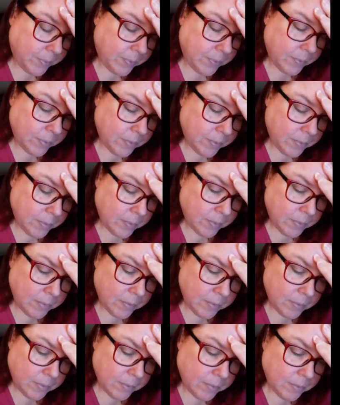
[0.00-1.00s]

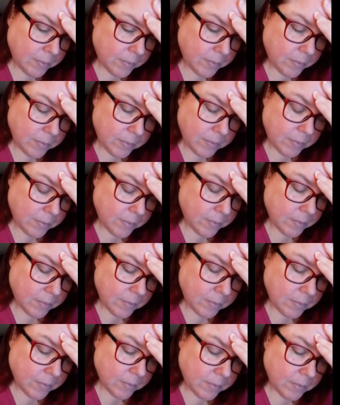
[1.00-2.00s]

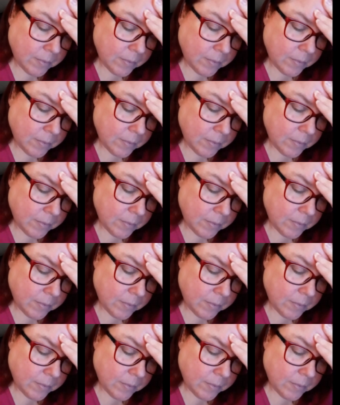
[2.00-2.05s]
No one is speaking in this clip.